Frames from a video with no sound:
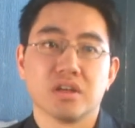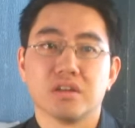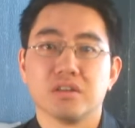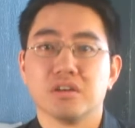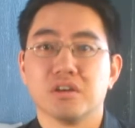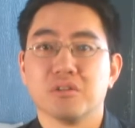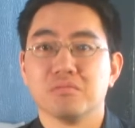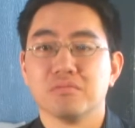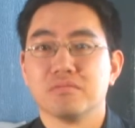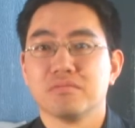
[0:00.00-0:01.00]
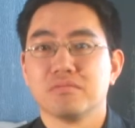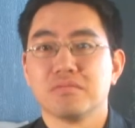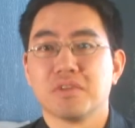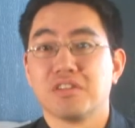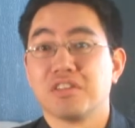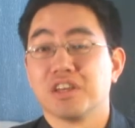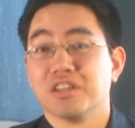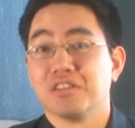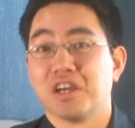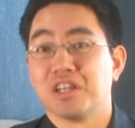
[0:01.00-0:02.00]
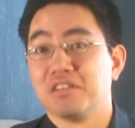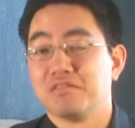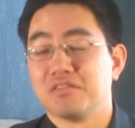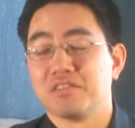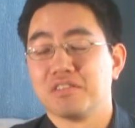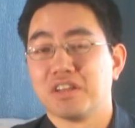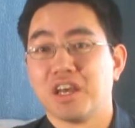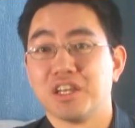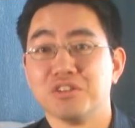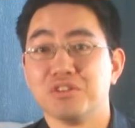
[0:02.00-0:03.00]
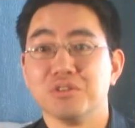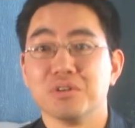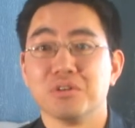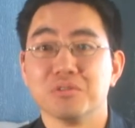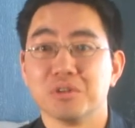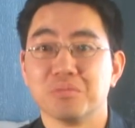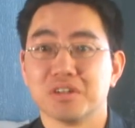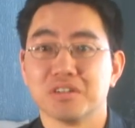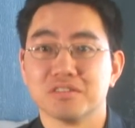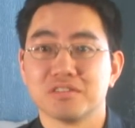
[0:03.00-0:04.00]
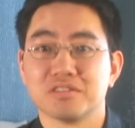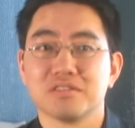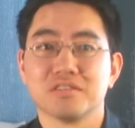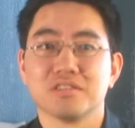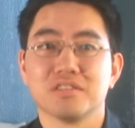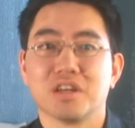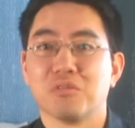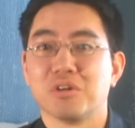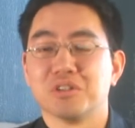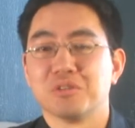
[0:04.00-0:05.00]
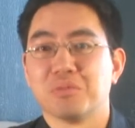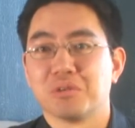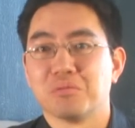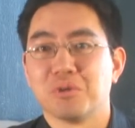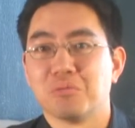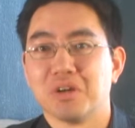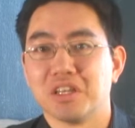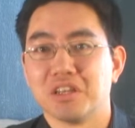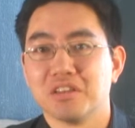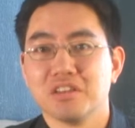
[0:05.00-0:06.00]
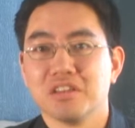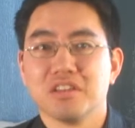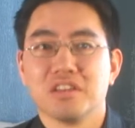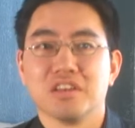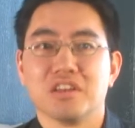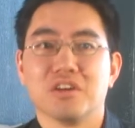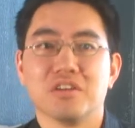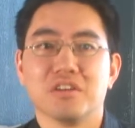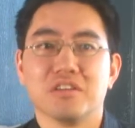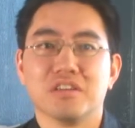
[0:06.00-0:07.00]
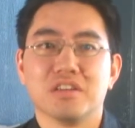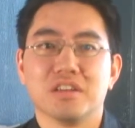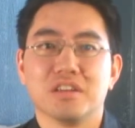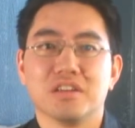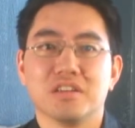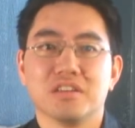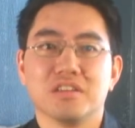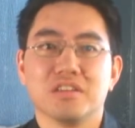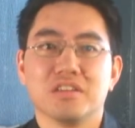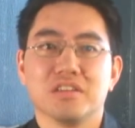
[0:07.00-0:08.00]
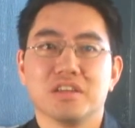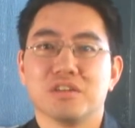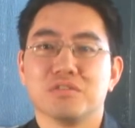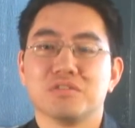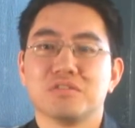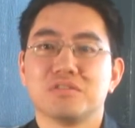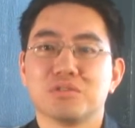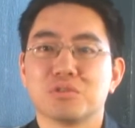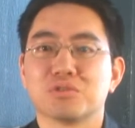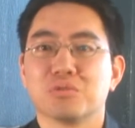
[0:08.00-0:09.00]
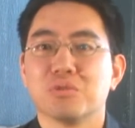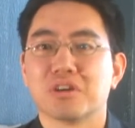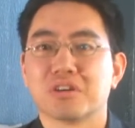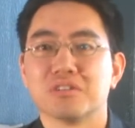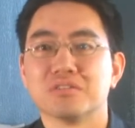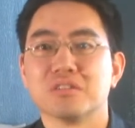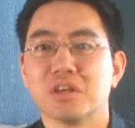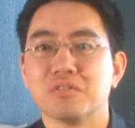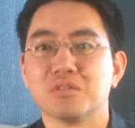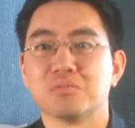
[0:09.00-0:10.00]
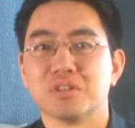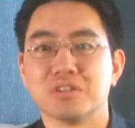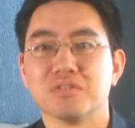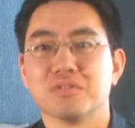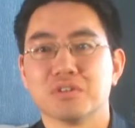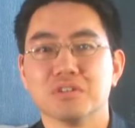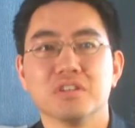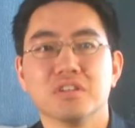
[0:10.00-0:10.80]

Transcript: and I think I didn't do it only because I wanted to make more money, and a social worker's life is pretty difficult.